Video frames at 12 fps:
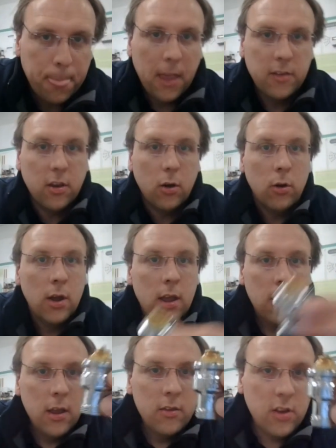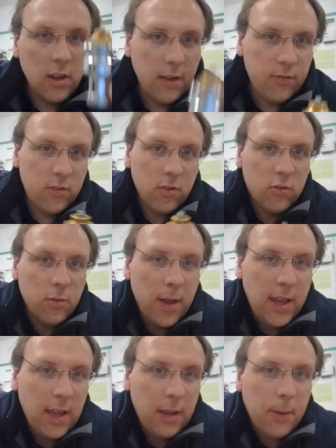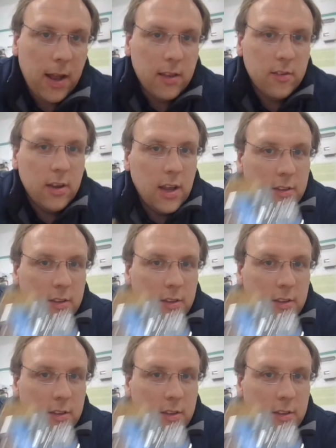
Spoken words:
So to make balancing